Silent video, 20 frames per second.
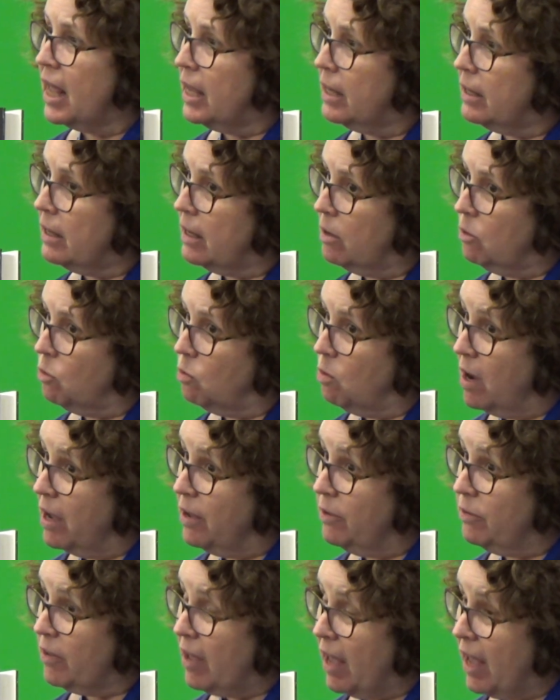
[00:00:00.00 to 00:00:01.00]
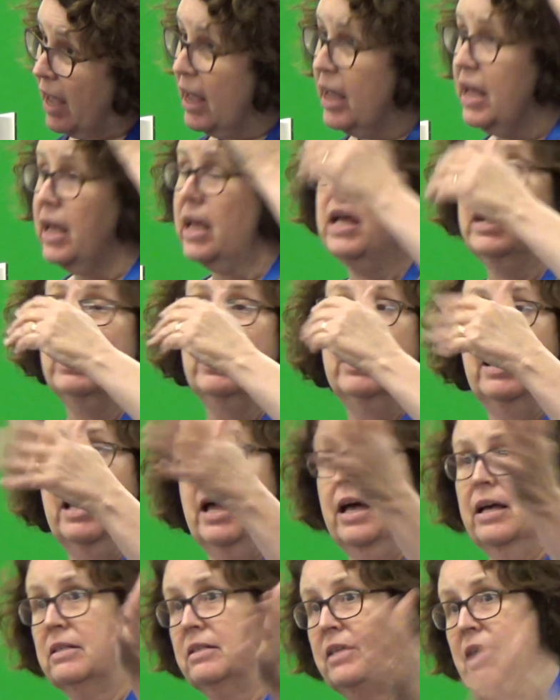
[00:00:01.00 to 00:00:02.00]
And it was
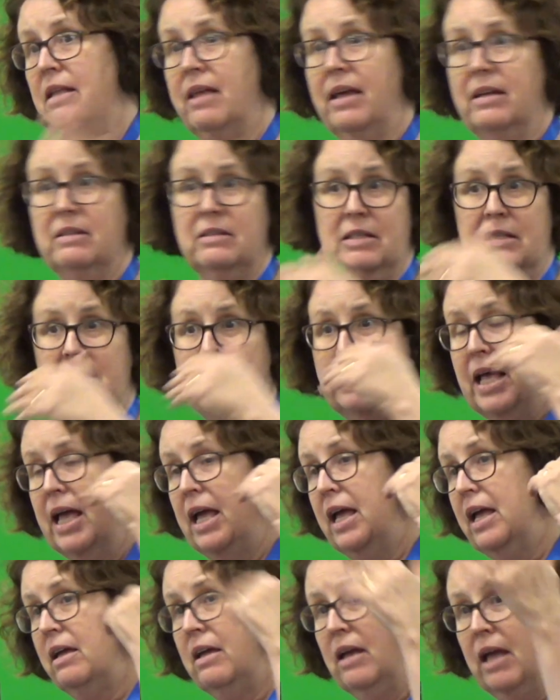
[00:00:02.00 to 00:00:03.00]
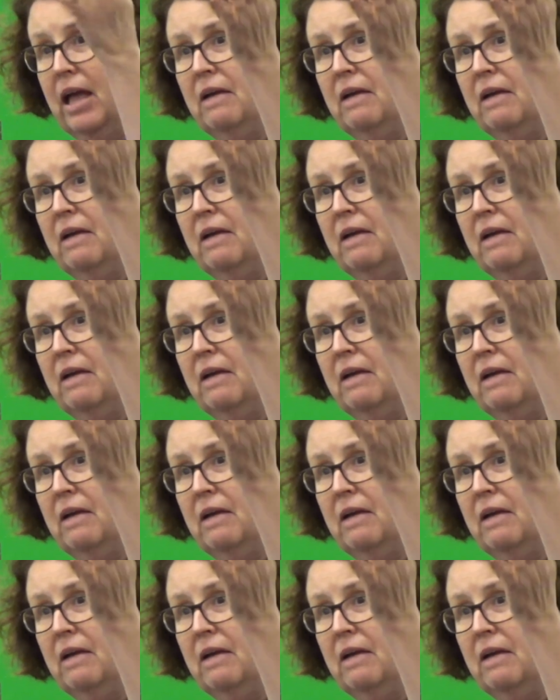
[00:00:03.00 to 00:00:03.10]
as they like to say,